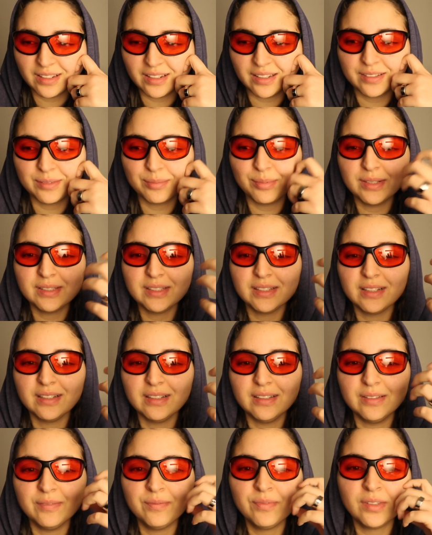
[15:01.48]
like
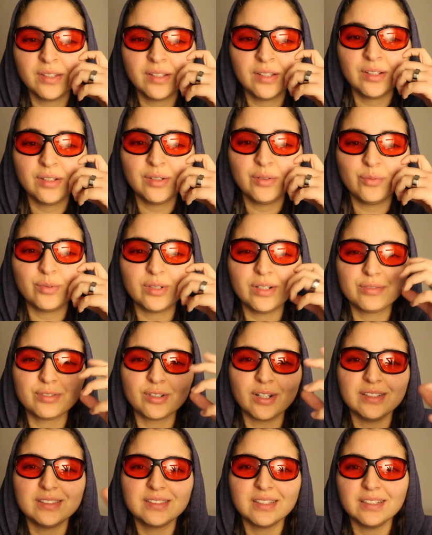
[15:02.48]
basically, whenever
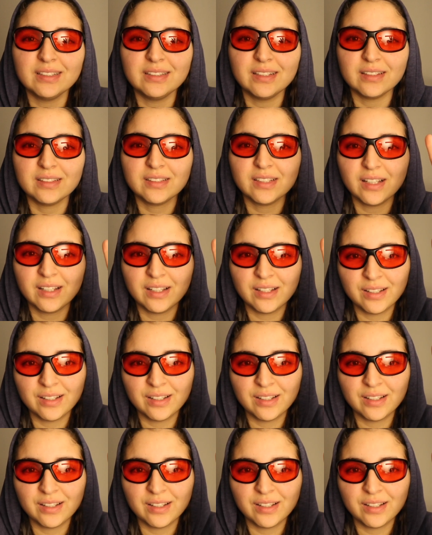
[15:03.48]
I say that